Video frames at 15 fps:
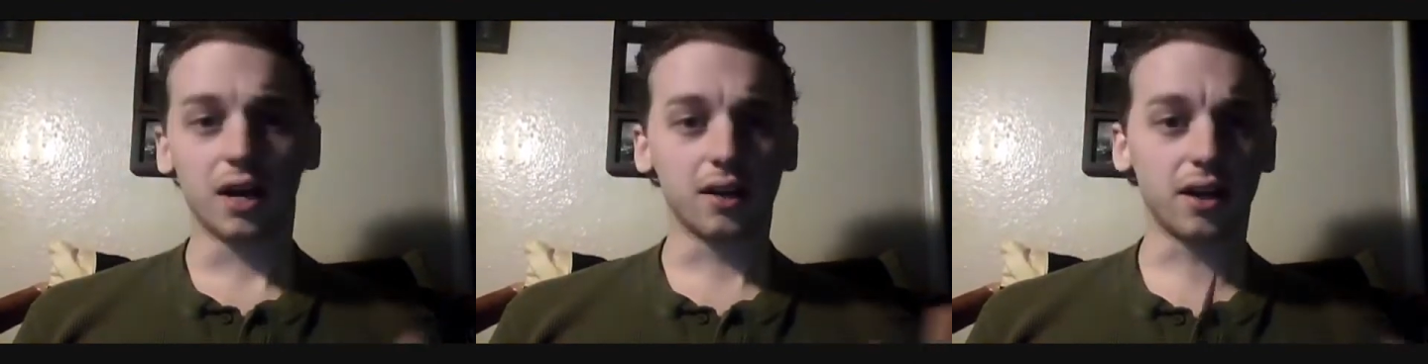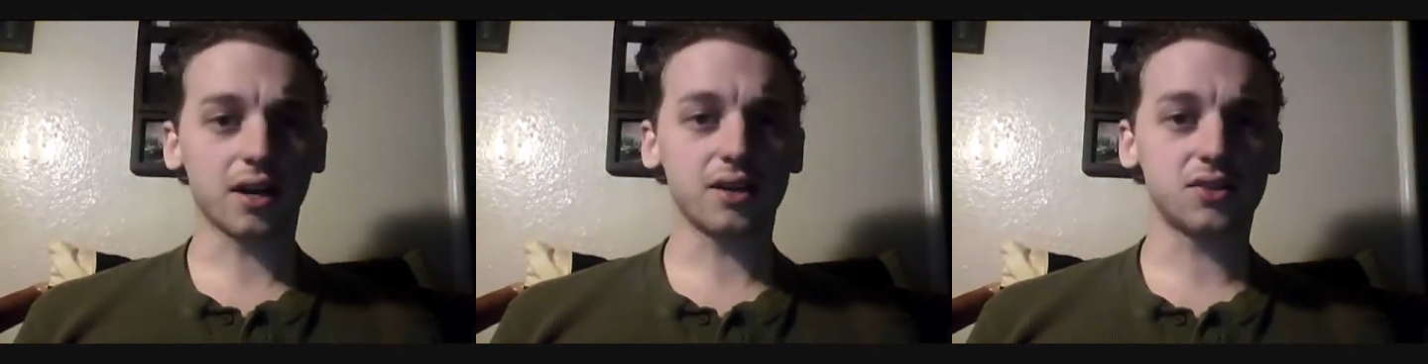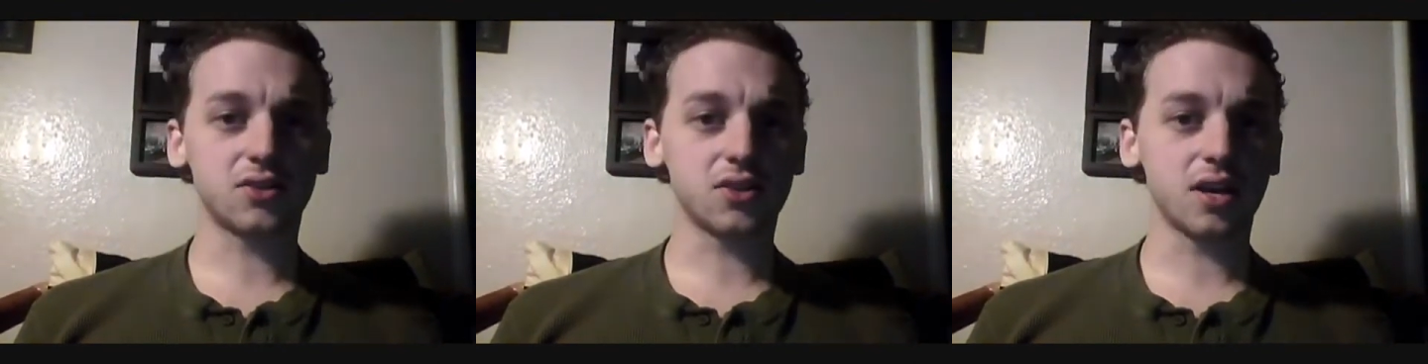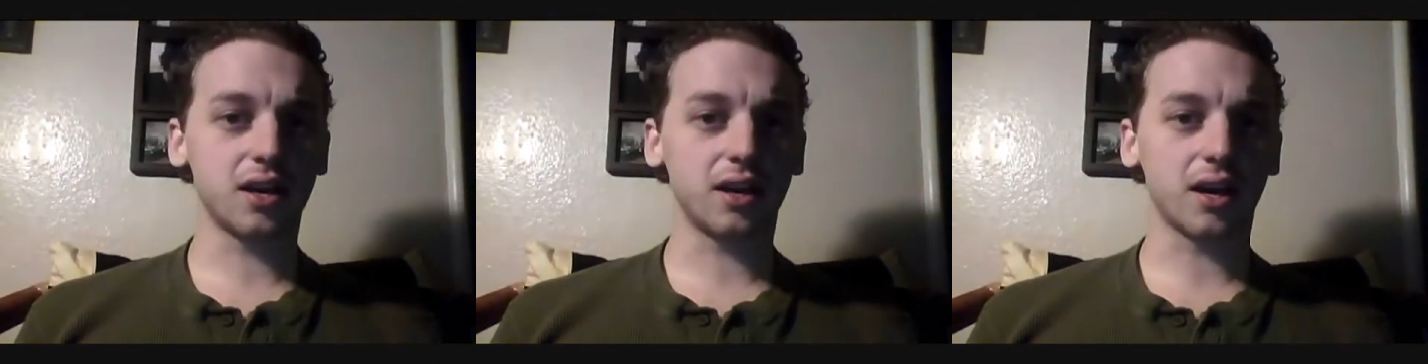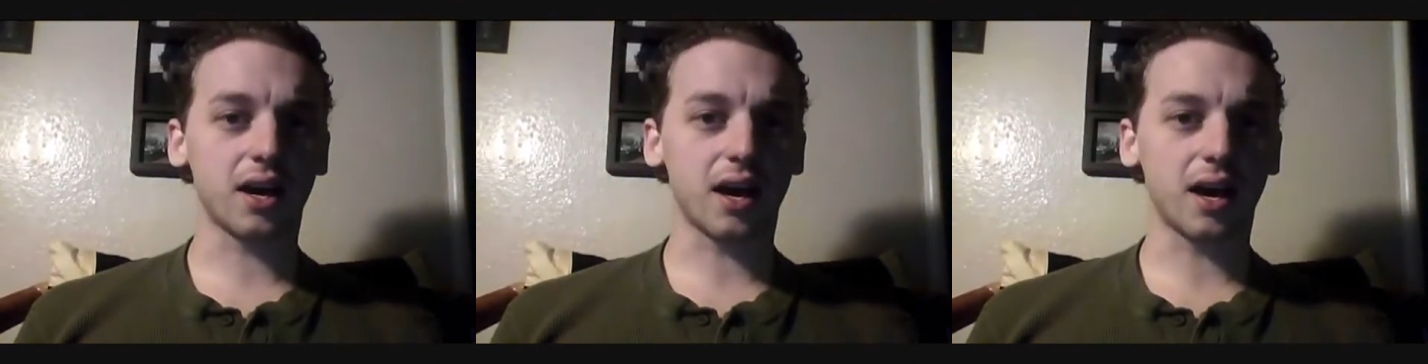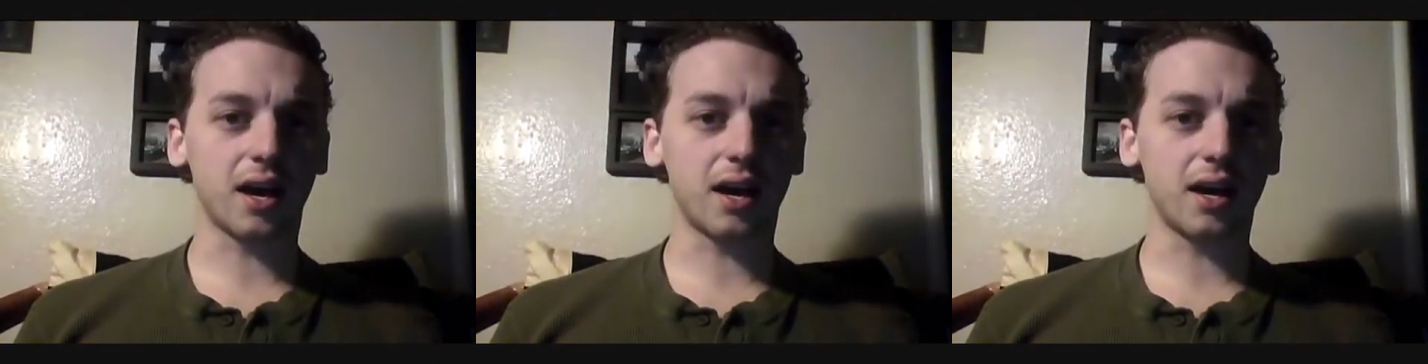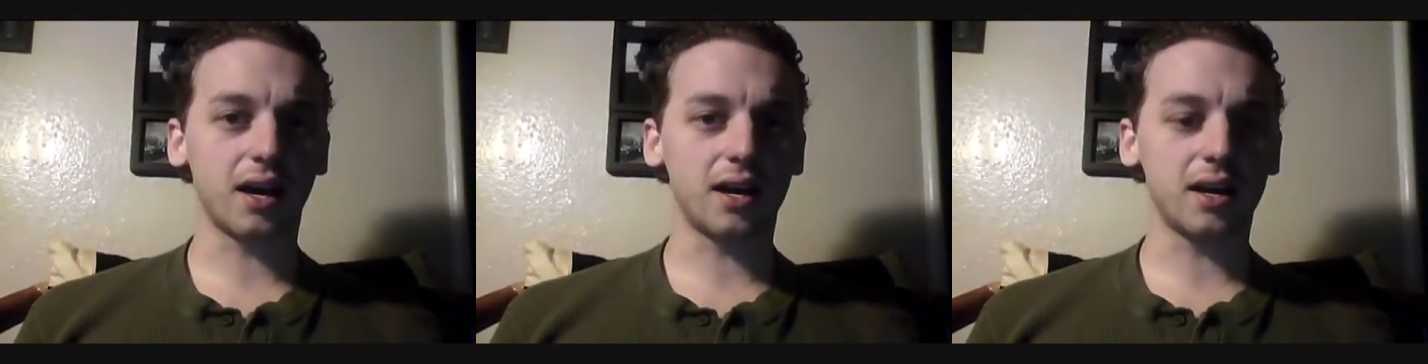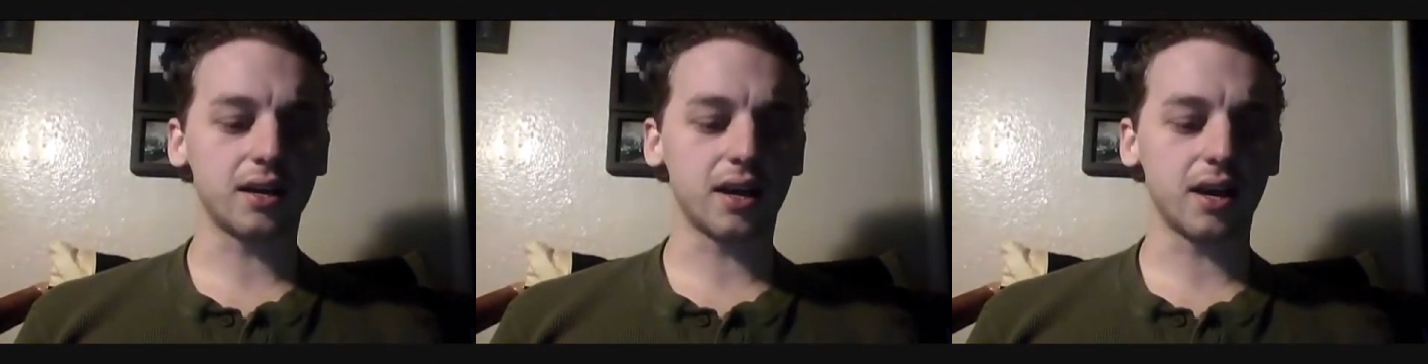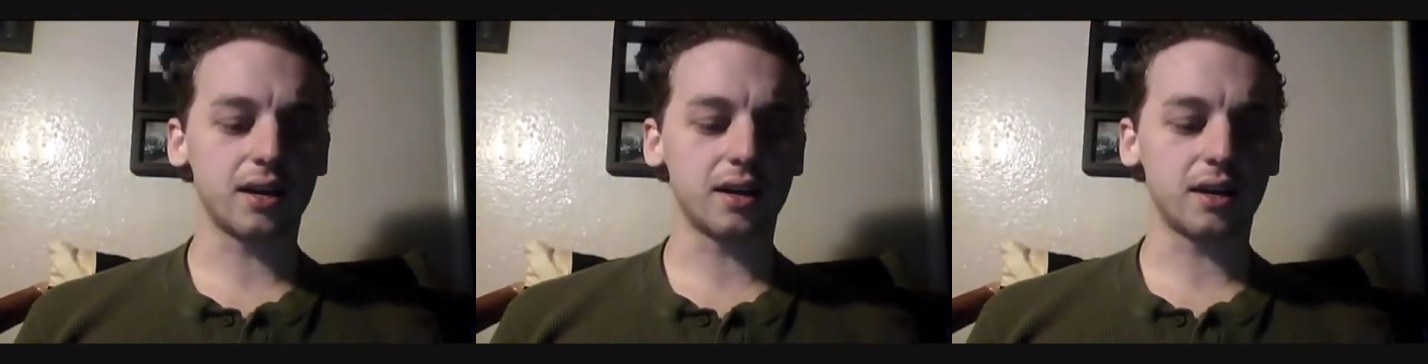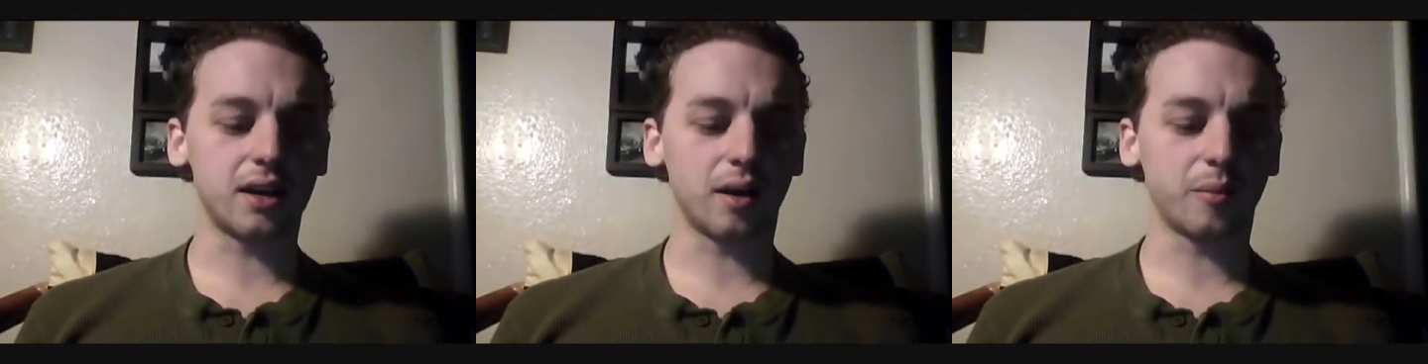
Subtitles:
Like I said, I ended